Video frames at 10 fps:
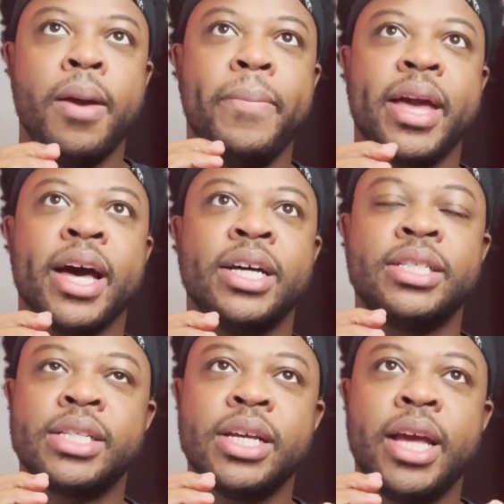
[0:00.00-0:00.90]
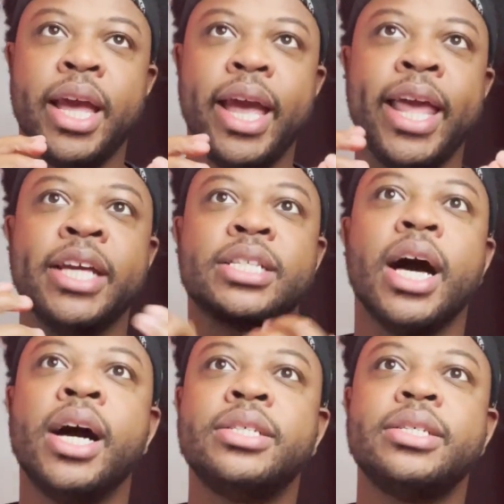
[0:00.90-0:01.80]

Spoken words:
because it is us